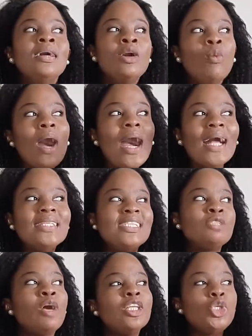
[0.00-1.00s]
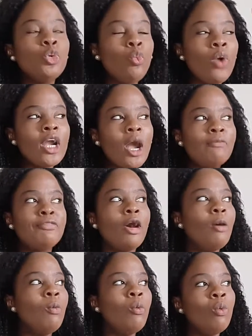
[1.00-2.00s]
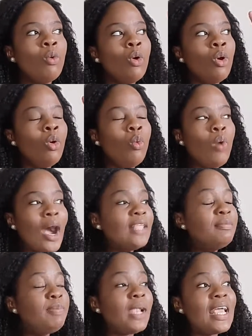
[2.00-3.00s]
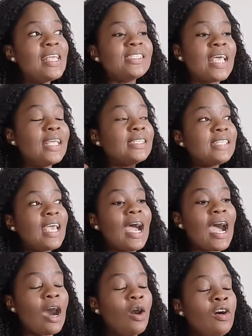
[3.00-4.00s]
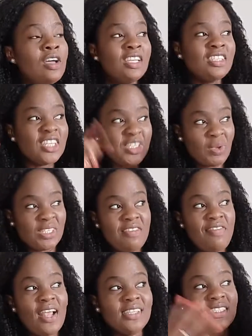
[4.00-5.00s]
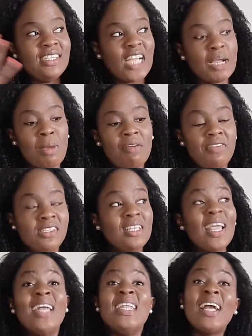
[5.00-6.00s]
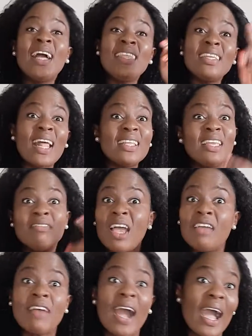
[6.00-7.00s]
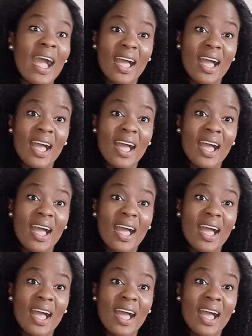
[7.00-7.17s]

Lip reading: One aunt is going to wake up from one place and say how, so she was in France, she didn't come and visit. And they can take that thing very far.